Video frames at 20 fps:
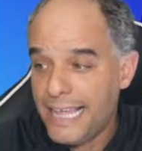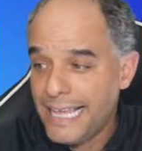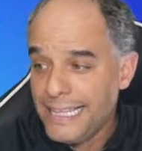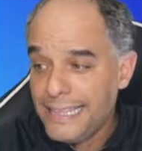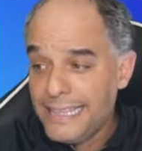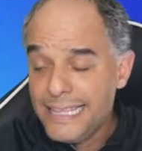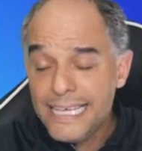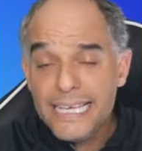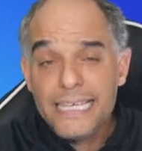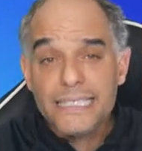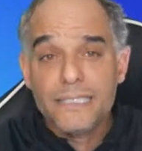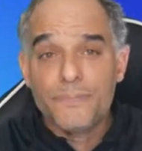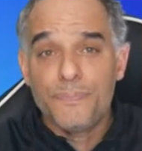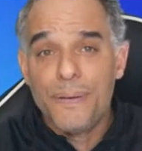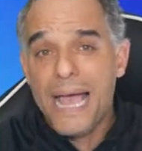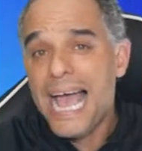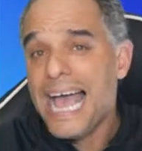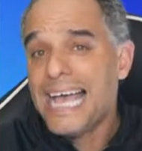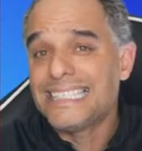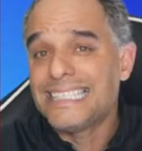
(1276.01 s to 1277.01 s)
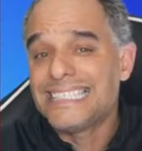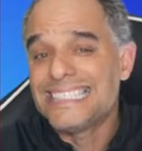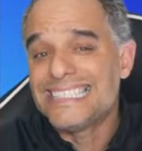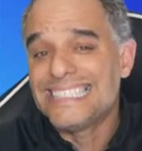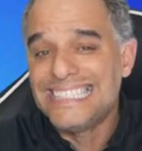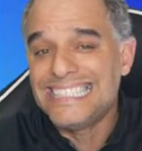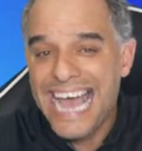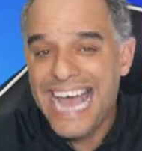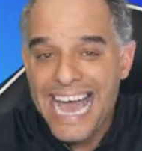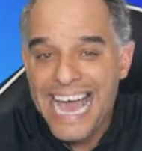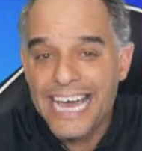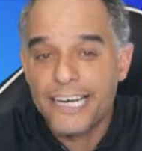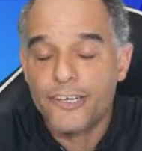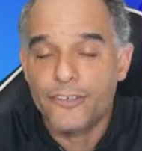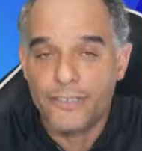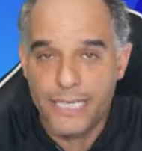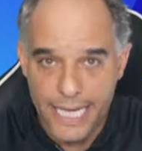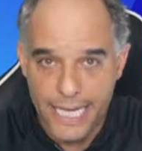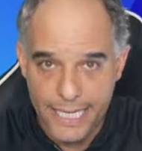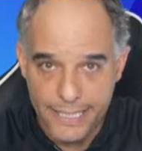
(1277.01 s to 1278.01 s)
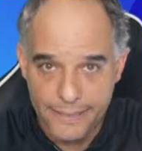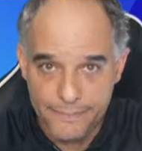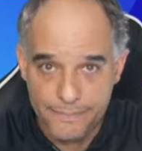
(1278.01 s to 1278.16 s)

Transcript: this past Saturday,